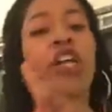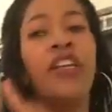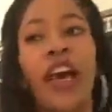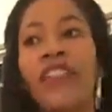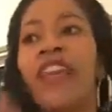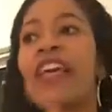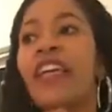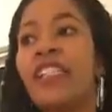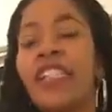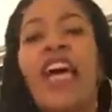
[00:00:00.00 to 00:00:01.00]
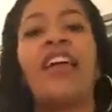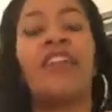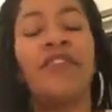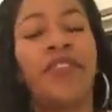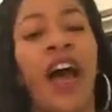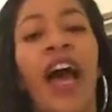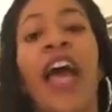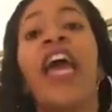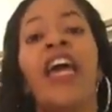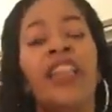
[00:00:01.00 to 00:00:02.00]
nothing can
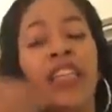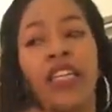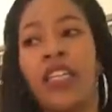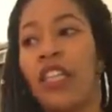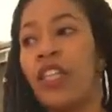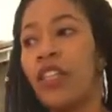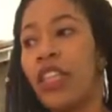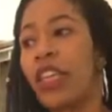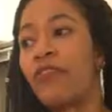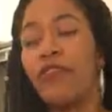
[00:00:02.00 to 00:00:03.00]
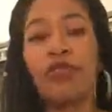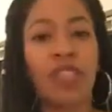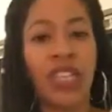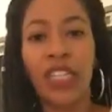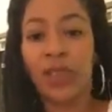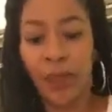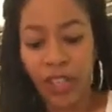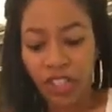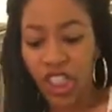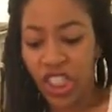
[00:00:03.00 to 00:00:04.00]
satisfy the fruits of the
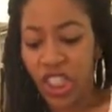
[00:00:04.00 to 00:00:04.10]
spirit,